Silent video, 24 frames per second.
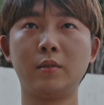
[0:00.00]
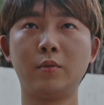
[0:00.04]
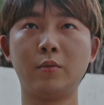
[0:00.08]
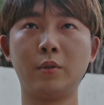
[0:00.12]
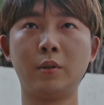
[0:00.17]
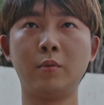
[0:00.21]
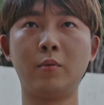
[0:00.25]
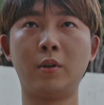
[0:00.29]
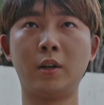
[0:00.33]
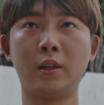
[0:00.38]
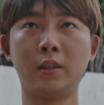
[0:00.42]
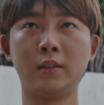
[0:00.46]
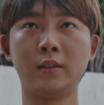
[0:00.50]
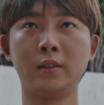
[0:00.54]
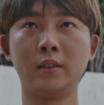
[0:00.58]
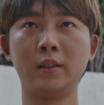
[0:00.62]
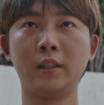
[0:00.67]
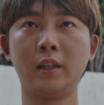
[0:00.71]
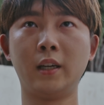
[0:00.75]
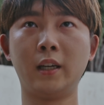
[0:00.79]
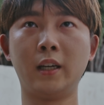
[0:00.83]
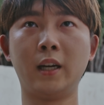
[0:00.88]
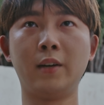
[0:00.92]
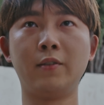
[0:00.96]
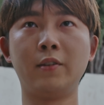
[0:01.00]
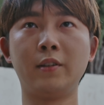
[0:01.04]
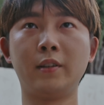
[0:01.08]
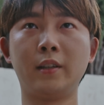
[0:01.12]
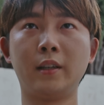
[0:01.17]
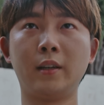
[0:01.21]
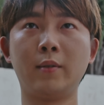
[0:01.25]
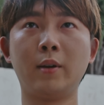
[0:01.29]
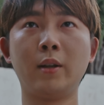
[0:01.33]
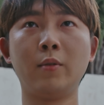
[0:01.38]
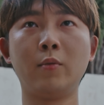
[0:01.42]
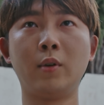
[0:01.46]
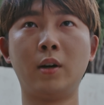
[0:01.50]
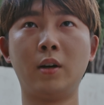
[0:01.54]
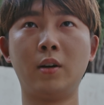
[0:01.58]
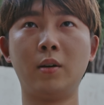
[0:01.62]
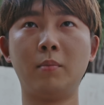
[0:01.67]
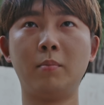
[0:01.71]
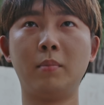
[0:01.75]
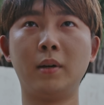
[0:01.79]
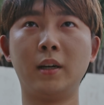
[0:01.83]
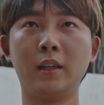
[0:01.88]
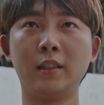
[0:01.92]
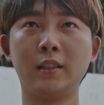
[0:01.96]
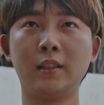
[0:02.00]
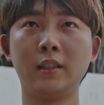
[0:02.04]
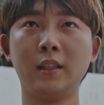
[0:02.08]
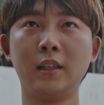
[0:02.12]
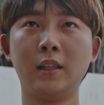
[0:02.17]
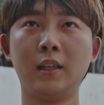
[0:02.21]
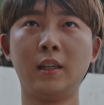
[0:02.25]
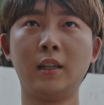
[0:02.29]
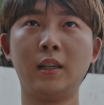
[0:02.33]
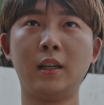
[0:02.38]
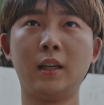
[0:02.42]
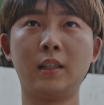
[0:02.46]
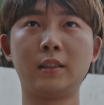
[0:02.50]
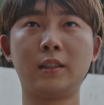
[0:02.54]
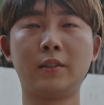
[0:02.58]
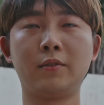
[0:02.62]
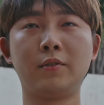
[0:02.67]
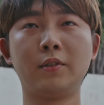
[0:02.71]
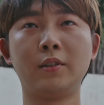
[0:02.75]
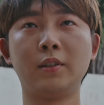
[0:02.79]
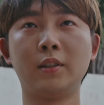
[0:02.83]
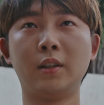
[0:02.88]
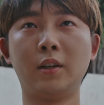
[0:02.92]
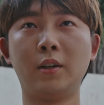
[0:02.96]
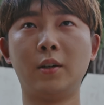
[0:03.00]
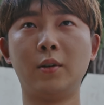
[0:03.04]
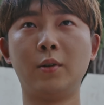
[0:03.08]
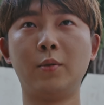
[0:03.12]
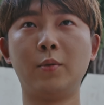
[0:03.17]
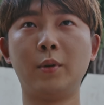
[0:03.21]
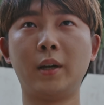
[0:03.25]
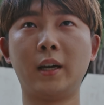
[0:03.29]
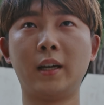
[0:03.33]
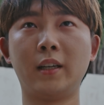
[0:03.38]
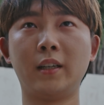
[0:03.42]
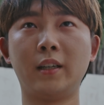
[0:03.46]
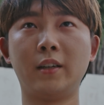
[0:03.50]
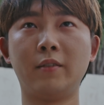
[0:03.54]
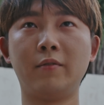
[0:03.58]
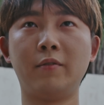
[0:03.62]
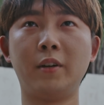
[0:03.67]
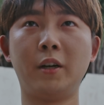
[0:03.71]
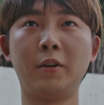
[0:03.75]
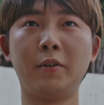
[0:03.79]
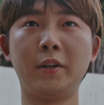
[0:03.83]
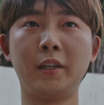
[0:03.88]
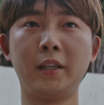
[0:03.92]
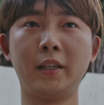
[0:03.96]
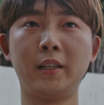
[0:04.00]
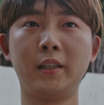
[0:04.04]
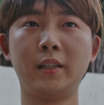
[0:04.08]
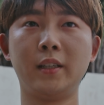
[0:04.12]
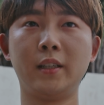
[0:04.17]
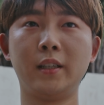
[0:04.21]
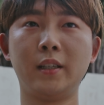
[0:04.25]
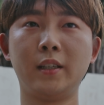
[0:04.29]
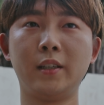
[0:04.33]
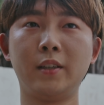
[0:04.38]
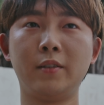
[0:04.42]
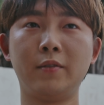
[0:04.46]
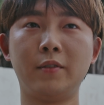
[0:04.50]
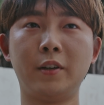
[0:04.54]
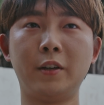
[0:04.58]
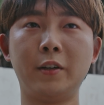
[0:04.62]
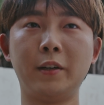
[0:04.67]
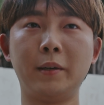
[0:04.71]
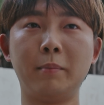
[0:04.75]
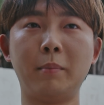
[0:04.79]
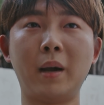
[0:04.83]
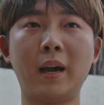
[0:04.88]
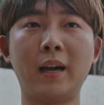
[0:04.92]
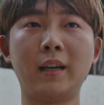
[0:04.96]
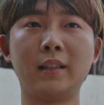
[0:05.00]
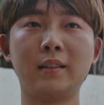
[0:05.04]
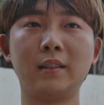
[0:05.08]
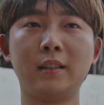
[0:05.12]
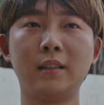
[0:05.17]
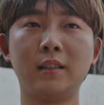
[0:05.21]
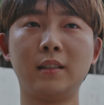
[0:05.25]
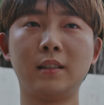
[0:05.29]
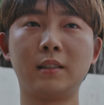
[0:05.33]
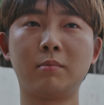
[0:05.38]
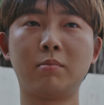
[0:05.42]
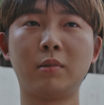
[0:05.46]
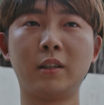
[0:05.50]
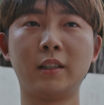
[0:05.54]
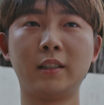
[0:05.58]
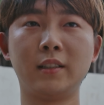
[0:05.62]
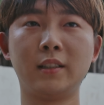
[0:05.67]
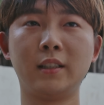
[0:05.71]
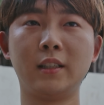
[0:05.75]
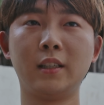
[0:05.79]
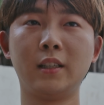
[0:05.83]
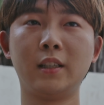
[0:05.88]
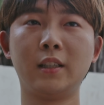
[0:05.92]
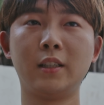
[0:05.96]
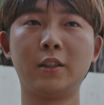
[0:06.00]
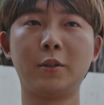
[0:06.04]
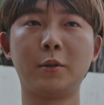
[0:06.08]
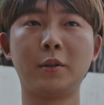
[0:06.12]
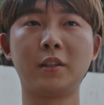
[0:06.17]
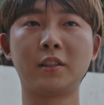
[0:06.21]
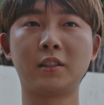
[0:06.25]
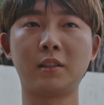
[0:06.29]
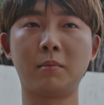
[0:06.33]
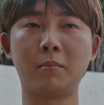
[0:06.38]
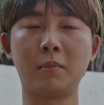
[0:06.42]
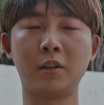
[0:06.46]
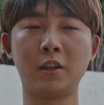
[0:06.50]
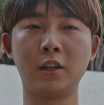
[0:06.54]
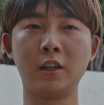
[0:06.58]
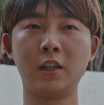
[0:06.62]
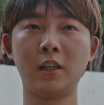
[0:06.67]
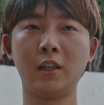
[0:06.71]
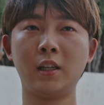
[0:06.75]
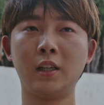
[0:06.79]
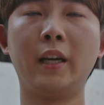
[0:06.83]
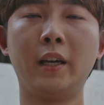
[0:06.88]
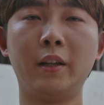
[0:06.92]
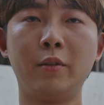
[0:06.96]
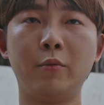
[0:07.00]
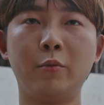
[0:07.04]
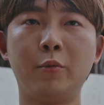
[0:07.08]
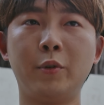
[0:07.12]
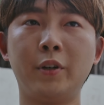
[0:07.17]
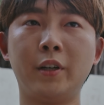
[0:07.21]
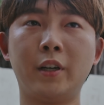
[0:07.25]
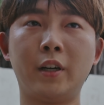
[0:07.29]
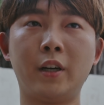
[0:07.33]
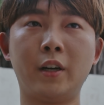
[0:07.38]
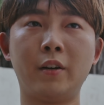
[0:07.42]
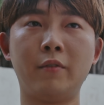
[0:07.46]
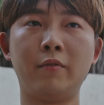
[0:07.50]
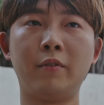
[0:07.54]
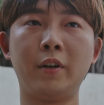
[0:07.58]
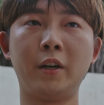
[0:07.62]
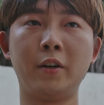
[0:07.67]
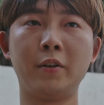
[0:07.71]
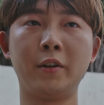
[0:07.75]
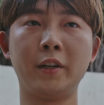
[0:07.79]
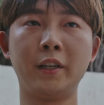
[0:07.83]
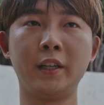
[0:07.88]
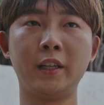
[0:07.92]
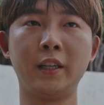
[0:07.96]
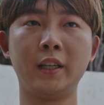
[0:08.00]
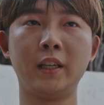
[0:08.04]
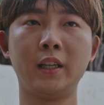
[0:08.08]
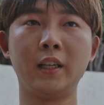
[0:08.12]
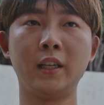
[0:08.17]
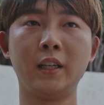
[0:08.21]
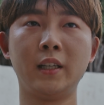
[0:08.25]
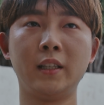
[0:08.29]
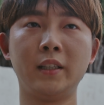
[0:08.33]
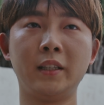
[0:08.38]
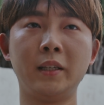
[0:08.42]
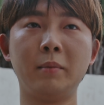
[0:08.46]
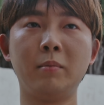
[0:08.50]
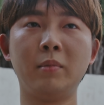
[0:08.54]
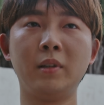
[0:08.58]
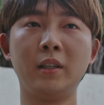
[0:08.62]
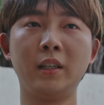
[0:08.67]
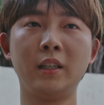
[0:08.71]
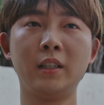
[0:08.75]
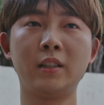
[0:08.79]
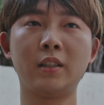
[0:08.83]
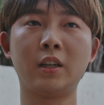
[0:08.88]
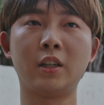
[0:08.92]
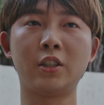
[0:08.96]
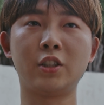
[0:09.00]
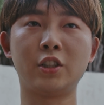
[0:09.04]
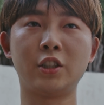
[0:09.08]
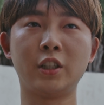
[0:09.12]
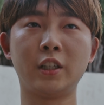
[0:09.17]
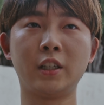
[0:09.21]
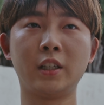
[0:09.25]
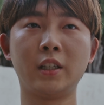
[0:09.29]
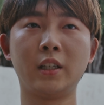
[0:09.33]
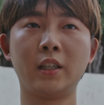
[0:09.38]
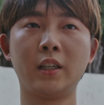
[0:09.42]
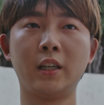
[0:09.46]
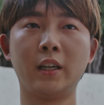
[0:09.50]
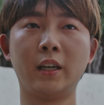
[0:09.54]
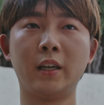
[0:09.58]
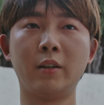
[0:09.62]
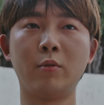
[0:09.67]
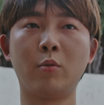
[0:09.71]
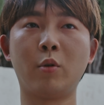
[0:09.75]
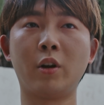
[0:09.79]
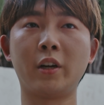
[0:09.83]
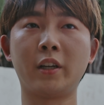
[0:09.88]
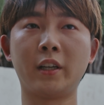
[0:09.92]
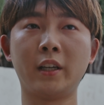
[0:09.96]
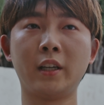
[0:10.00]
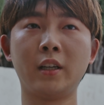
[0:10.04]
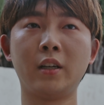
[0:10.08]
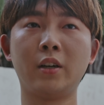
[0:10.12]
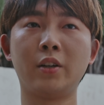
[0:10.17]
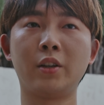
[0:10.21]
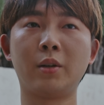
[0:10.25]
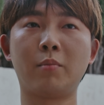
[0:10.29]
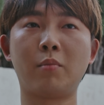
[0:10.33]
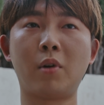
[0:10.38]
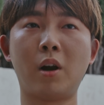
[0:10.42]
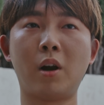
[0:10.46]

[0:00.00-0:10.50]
We won and everything went well, but as everyone knows, we had a very bad split during the summer, and we are very deeply touching and working on the